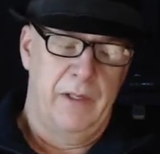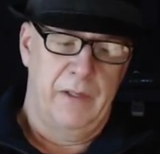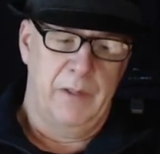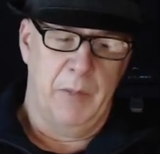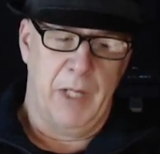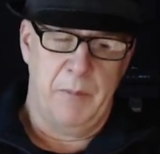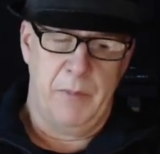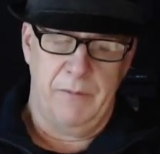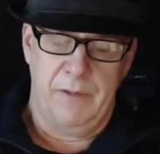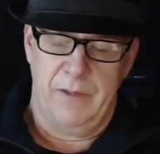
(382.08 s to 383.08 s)
the bottom
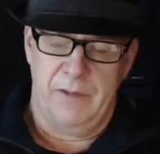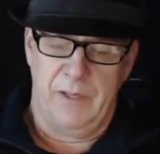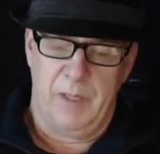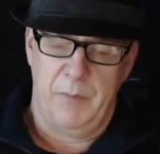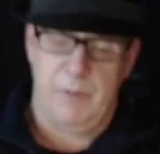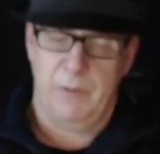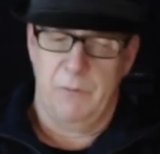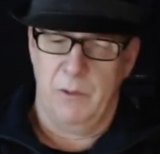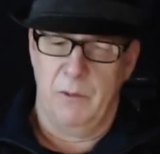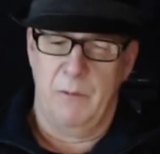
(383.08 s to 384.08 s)
pivot and top pivot
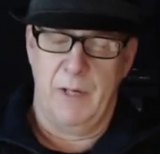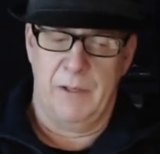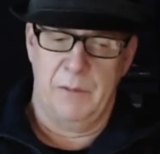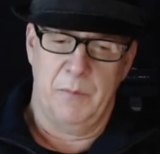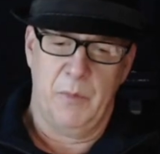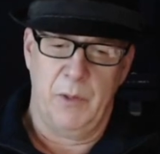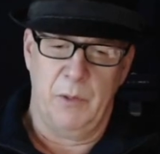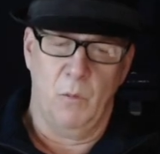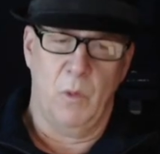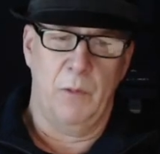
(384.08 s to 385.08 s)
were around
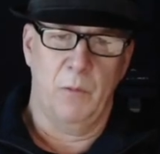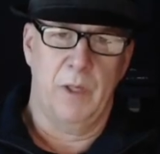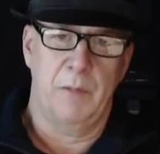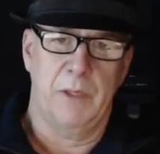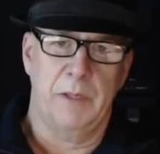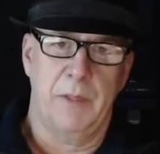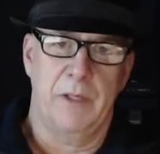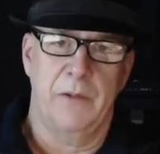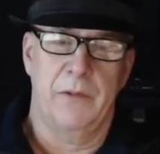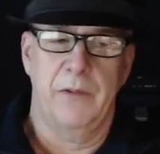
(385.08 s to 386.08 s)
0.11
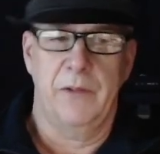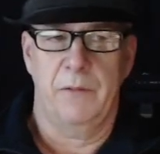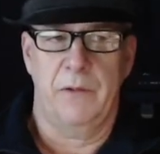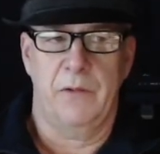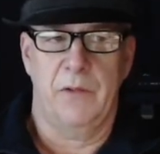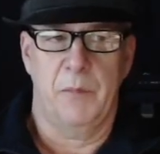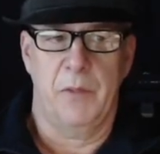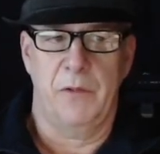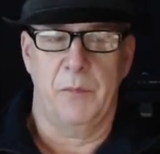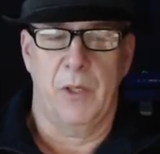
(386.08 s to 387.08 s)
millimeters, which is a
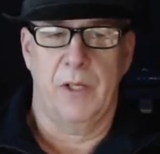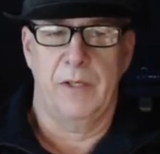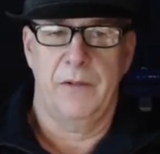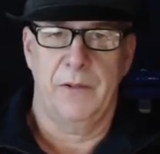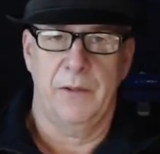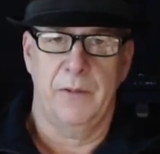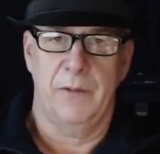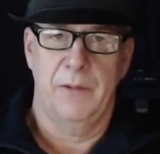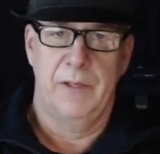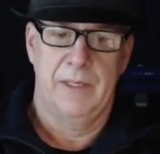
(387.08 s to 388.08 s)
pretty small.
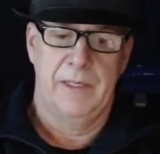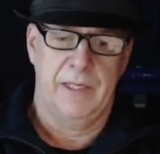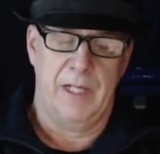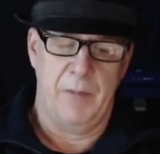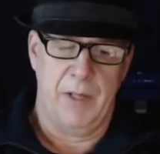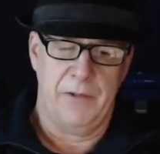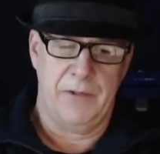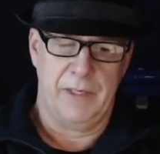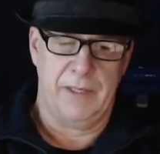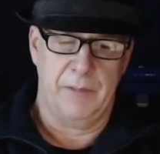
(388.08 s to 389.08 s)
So I
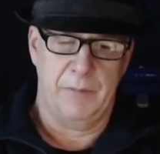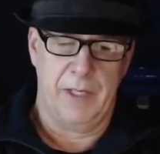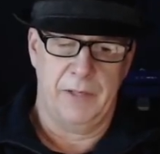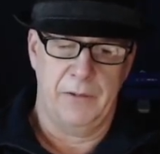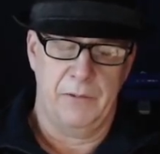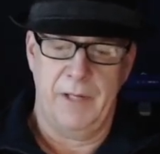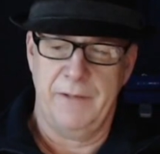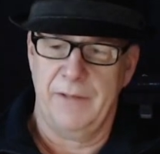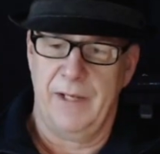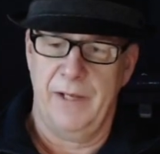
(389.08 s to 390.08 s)
managed to get them down to the right
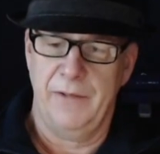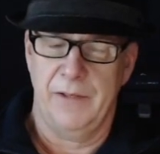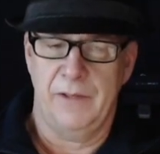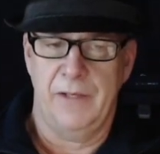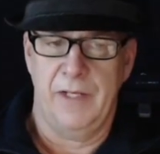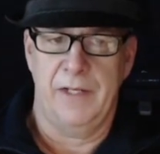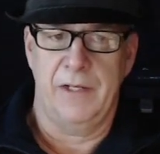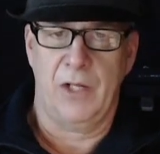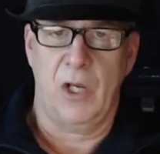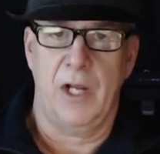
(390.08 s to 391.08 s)
size and, and
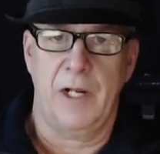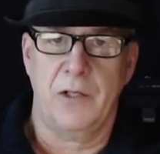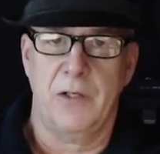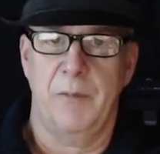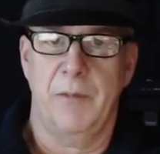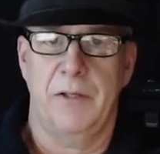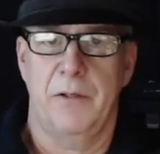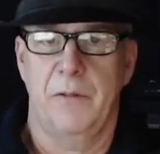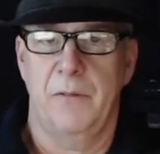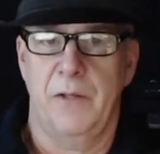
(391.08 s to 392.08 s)
in the conic shape that
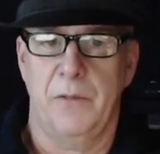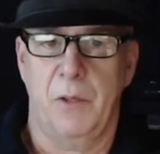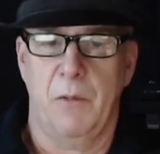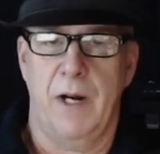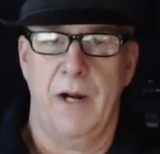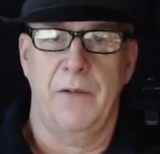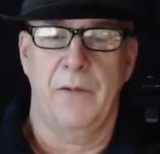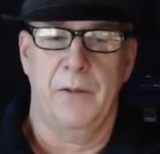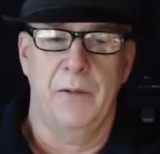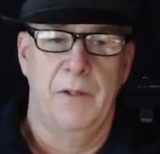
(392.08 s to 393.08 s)
they're that's required.
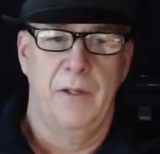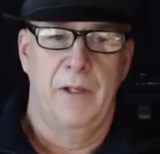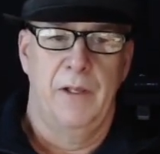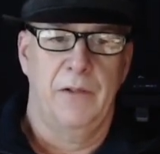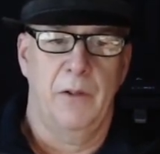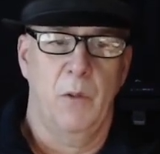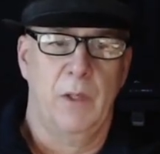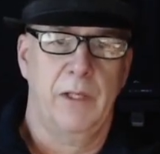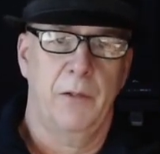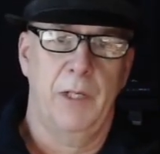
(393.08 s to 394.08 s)
So so it
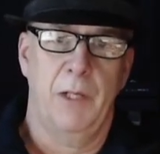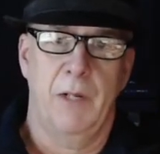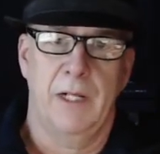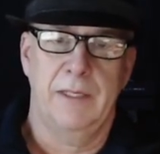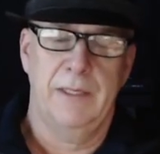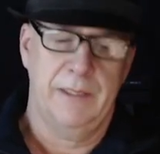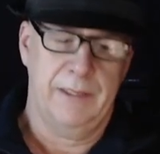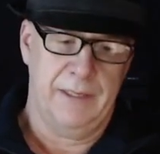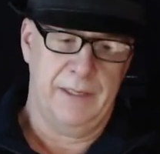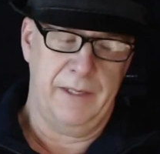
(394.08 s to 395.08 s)
worked out really well
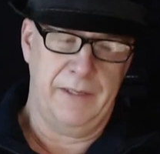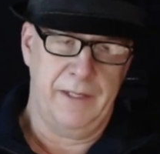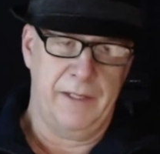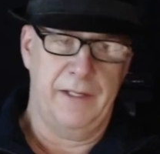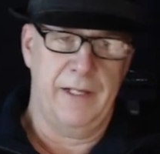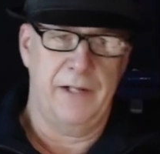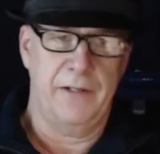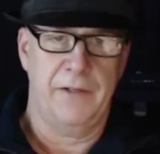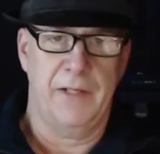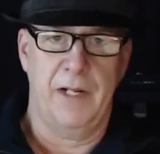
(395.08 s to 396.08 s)
uh, at the end of the day. I
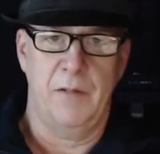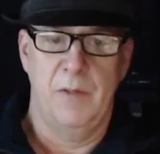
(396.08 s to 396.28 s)
just thought I'd